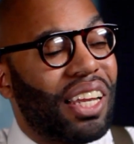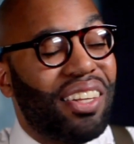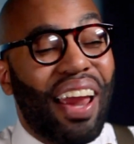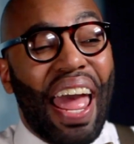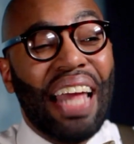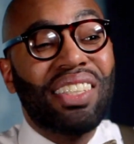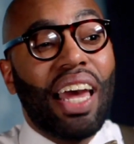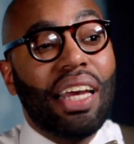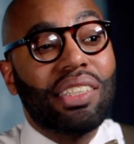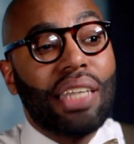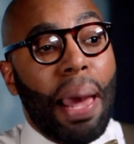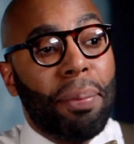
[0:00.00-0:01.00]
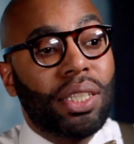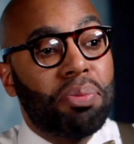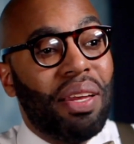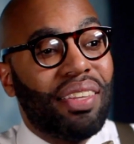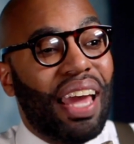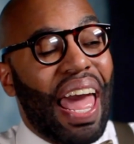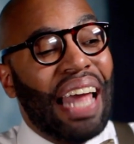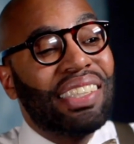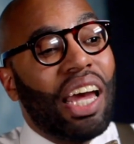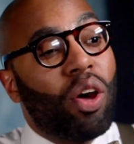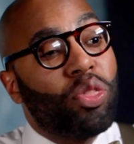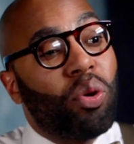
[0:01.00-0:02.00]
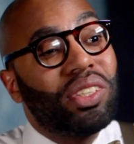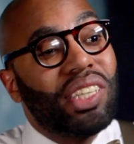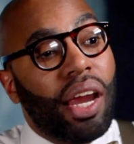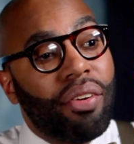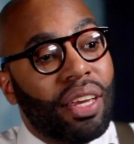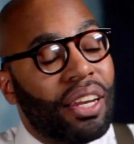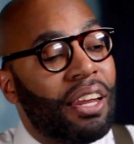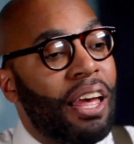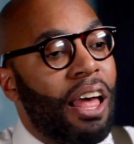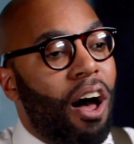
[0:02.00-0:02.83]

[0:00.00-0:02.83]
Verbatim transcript: that they're anti-establishment, they're anti-authoritarian,